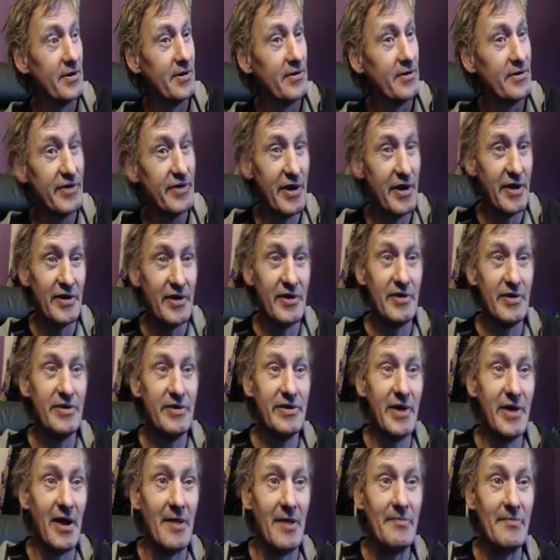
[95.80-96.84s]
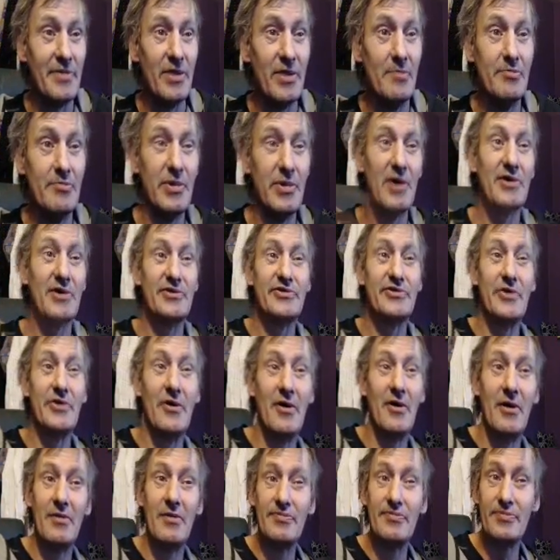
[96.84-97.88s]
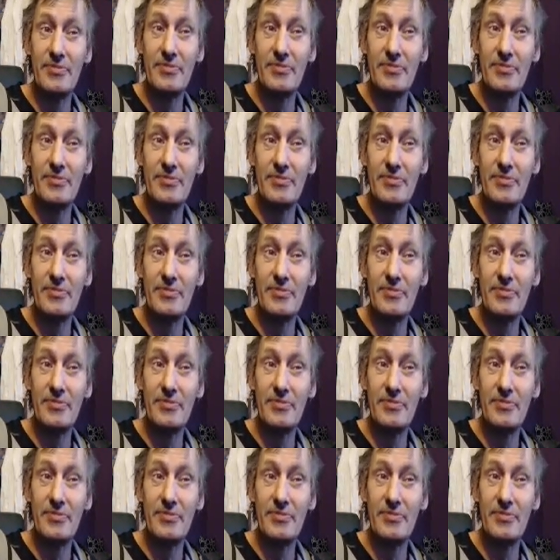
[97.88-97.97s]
take the top of the bus off,